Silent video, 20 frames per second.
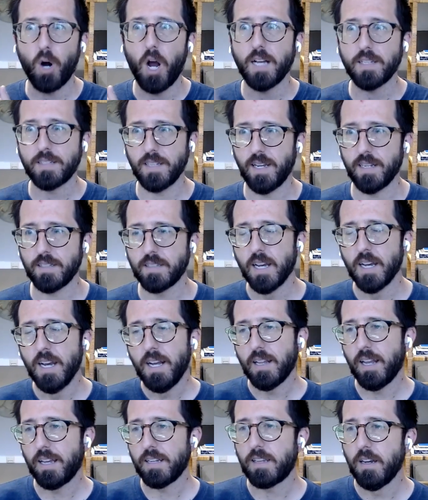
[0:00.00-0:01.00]
and then
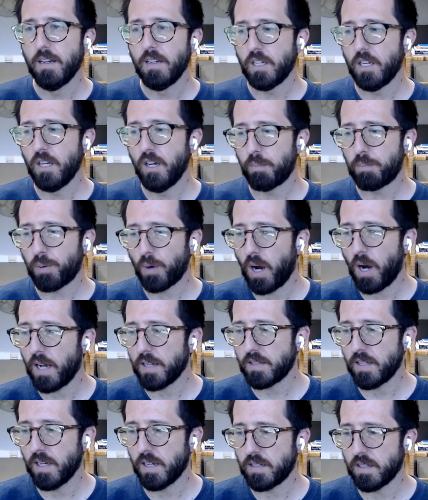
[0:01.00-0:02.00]
process like you
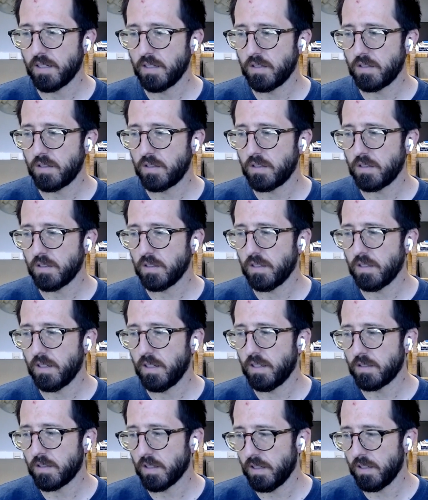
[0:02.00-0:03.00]
know process
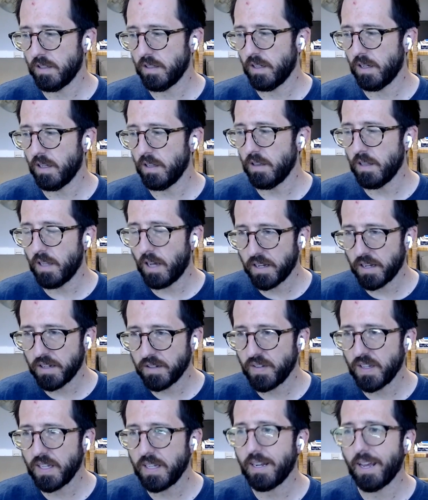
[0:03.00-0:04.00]
is is a
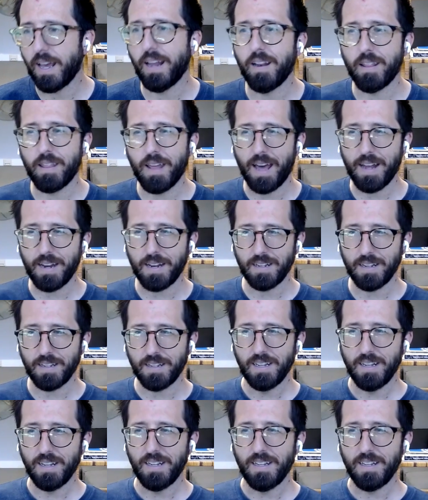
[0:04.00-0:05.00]
lot of it and
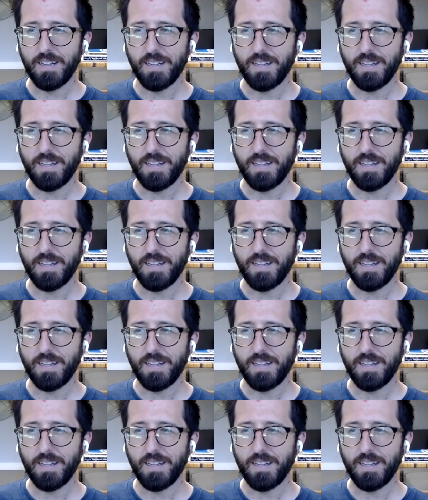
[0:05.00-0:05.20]
that